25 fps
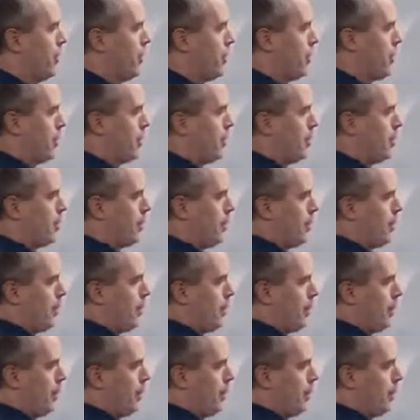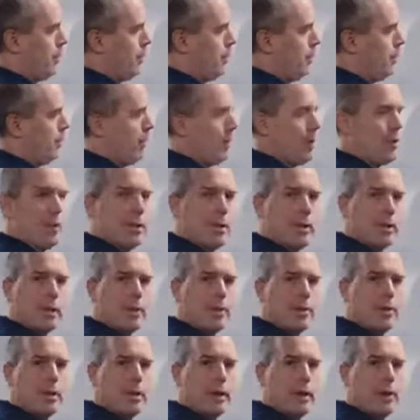So a couple tips, I
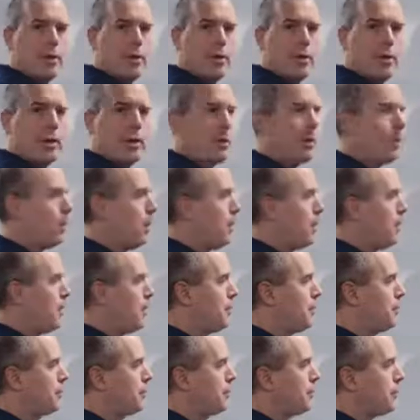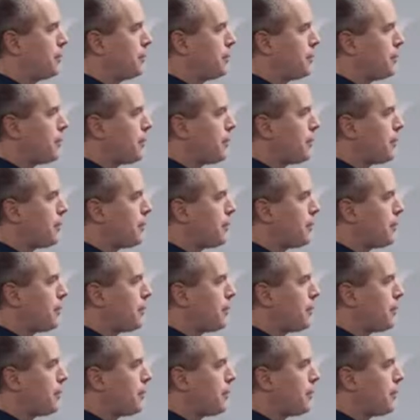mentioned the insulation in the wall,